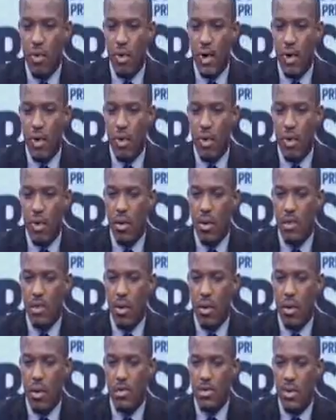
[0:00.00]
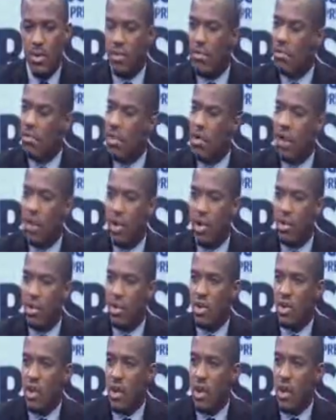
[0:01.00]
I think as a
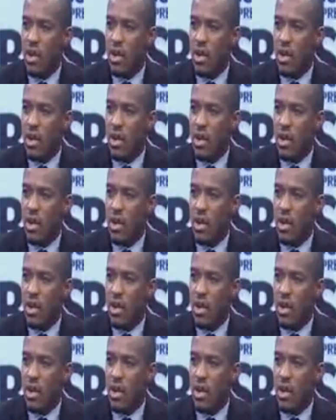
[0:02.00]
federation,